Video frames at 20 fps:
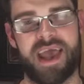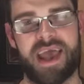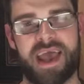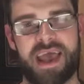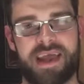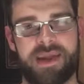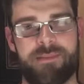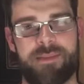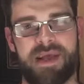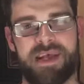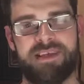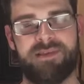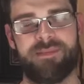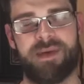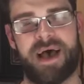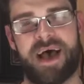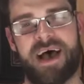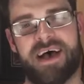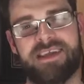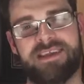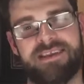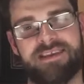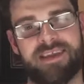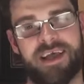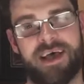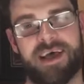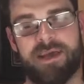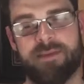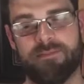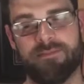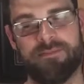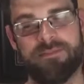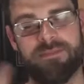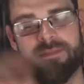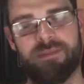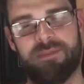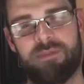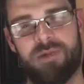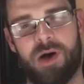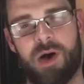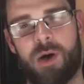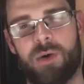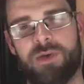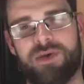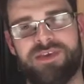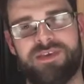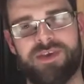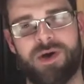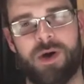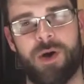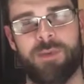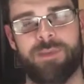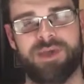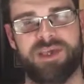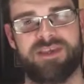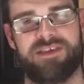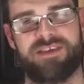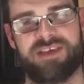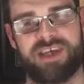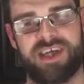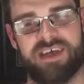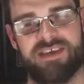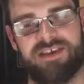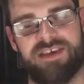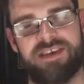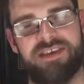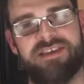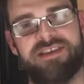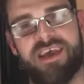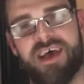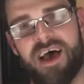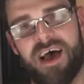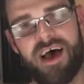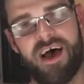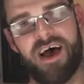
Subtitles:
anime's past, I am always open to suggestions.